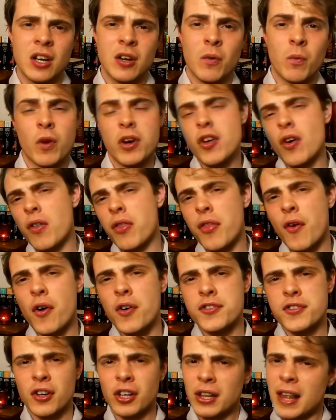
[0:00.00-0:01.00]
What are your
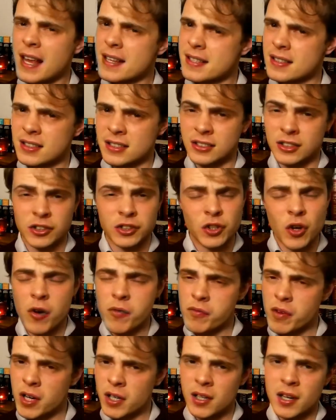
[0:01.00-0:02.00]
thoughts on classics as a
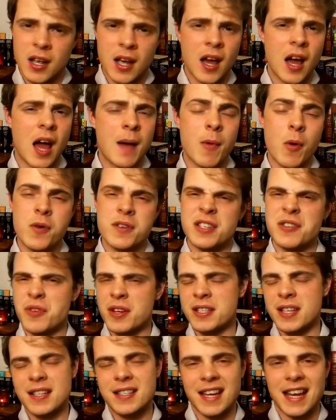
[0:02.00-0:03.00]
genre? I'm always
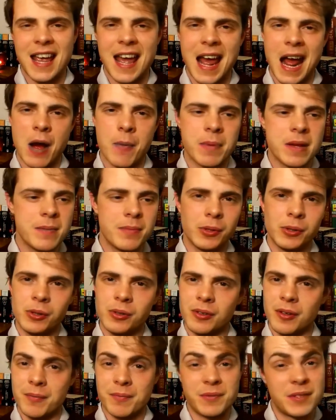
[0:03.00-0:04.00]
interested to hear how
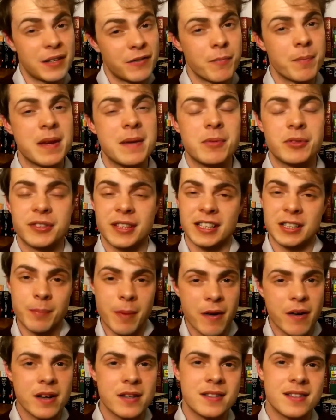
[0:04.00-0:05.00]
different people's
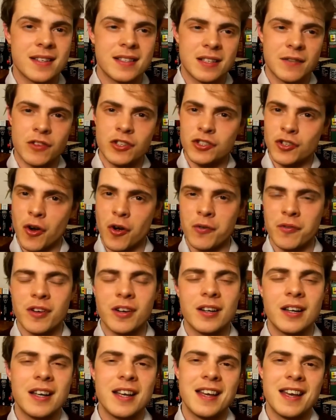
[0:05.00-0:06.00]
experiences of the genre.
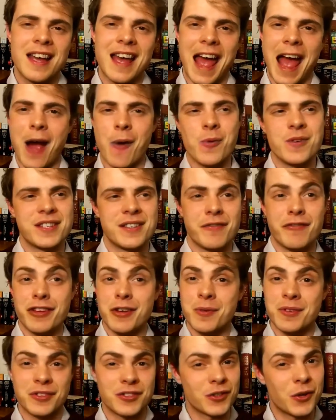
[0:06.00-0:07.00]
How was it for
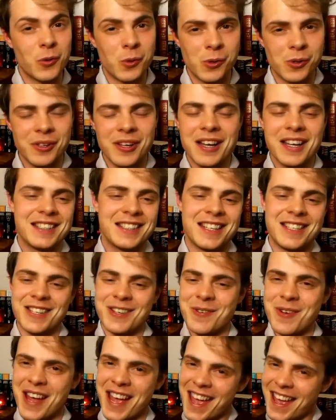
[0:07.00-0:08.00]
you in school? Did
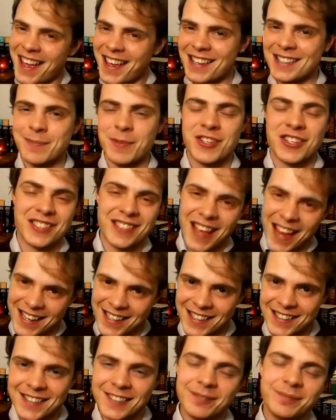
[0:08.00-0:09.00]
you hate it as much as I
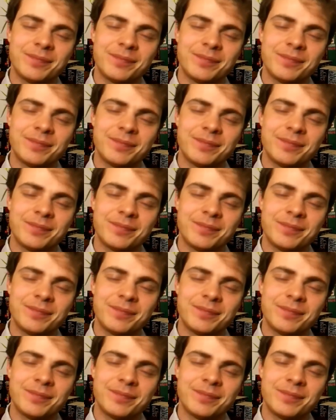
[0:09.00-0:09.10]
did?